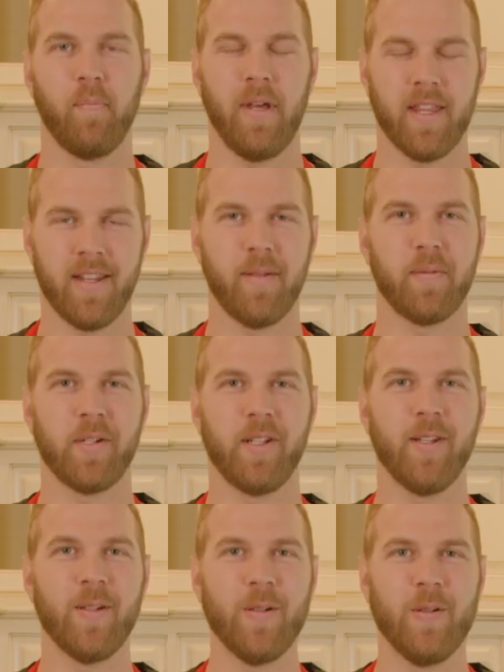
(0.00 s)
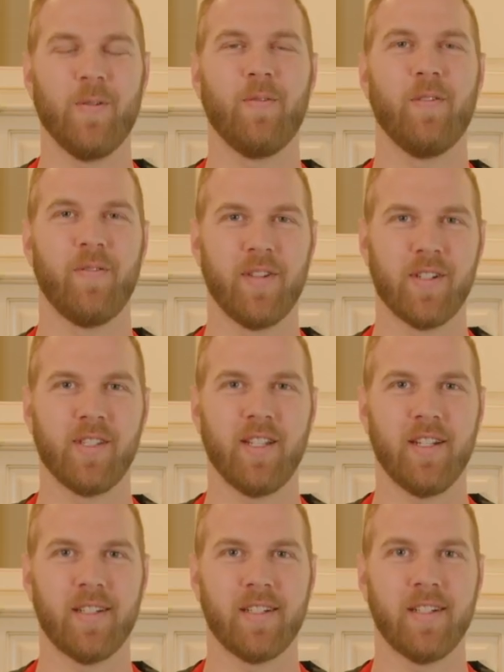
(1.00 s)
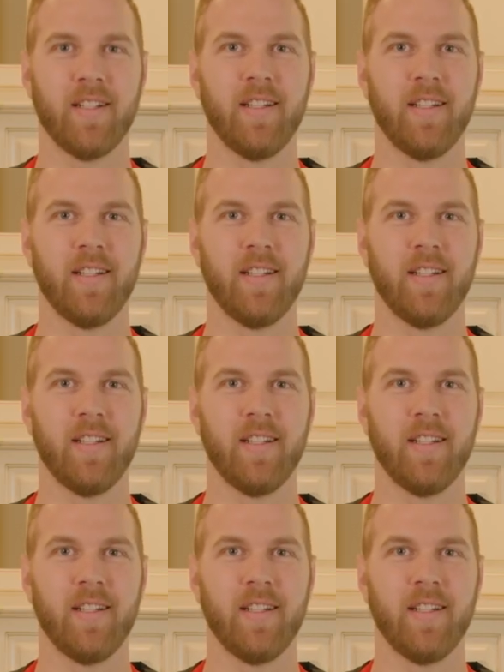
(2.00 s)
Method number 2, reverse sear.